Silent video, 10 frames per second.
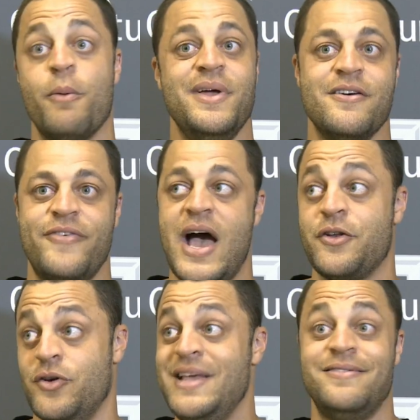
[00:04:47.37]
be a
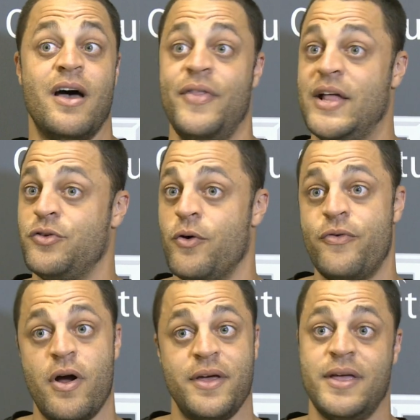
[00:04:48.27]
factor, and he's done that so
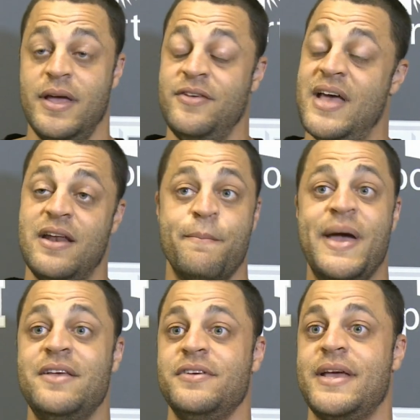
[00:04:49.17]
far. He's had an
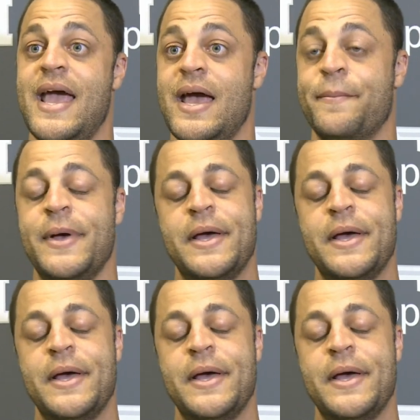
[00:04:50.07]
amazing camp.